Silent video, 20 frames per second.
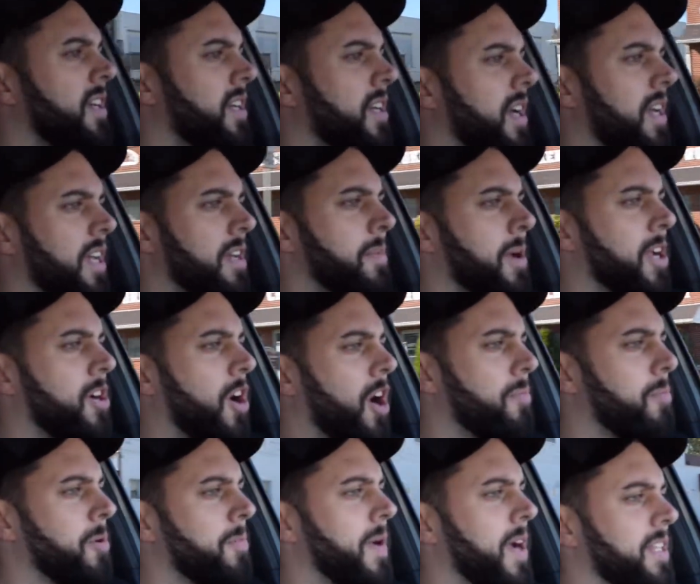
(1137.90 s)
Got to get my car
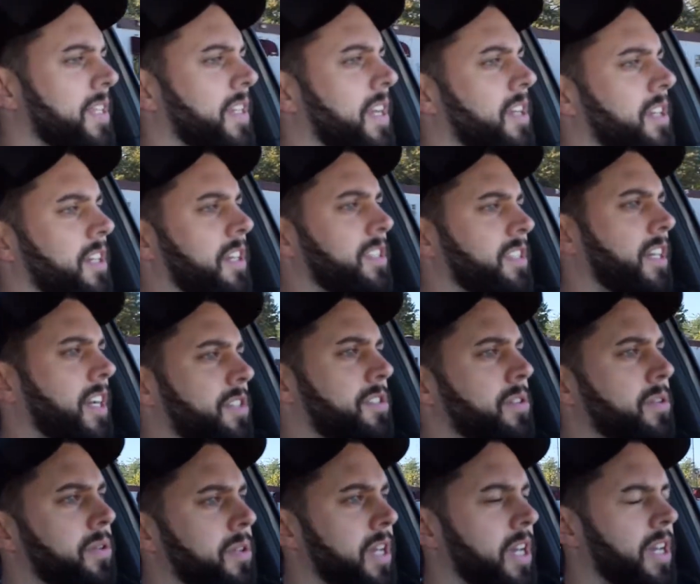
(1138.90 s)
put back together because I got
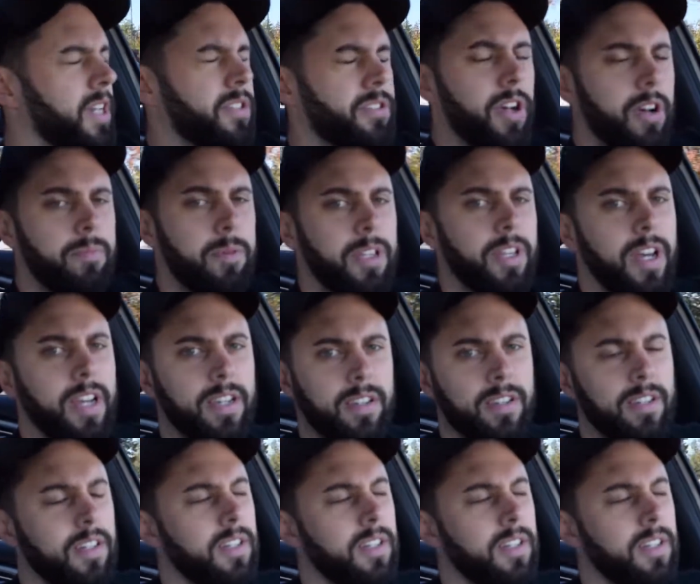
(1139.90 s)
2 kids, so I've been like